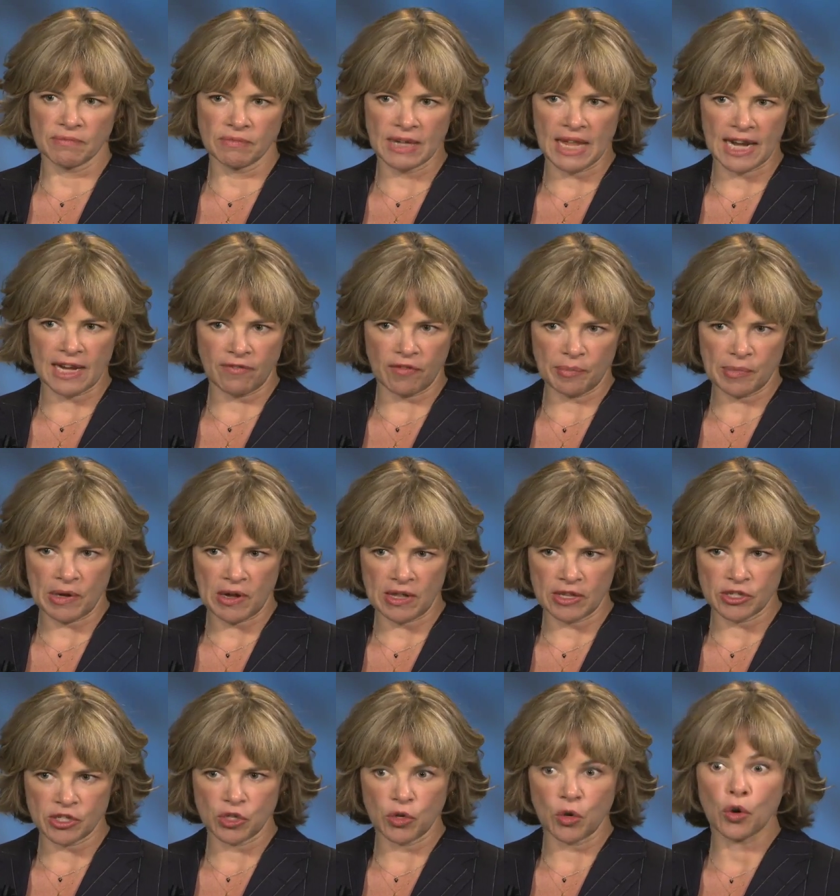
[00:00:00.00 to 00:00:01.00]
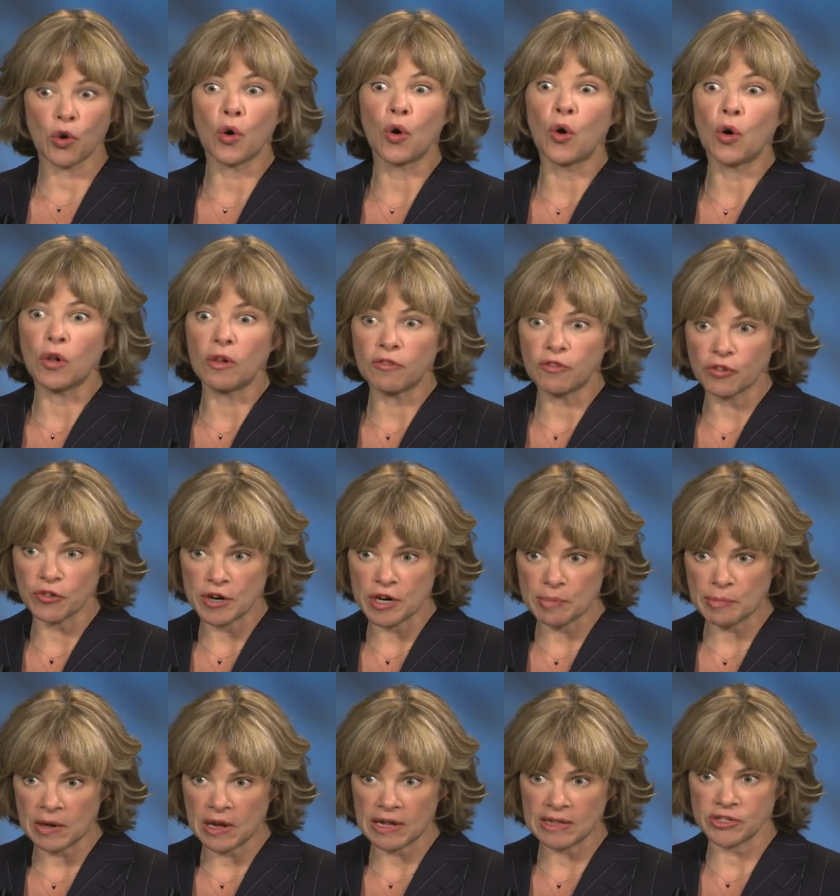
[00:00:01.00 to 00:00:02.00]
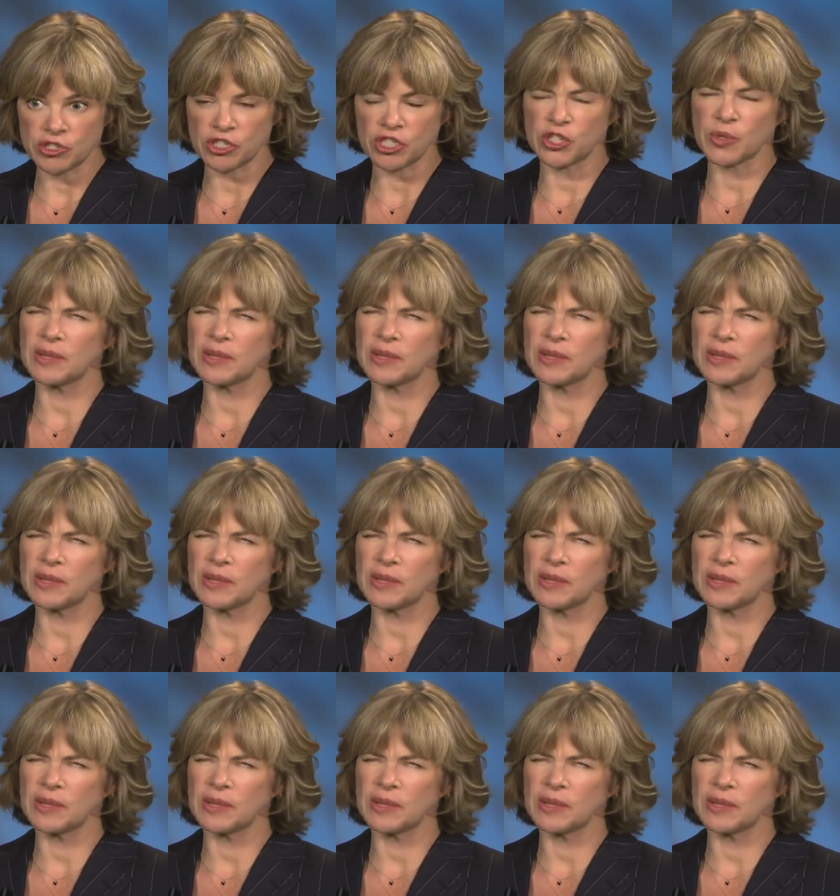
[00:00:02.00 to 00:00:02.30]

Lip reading: lack of apology or call for an apology.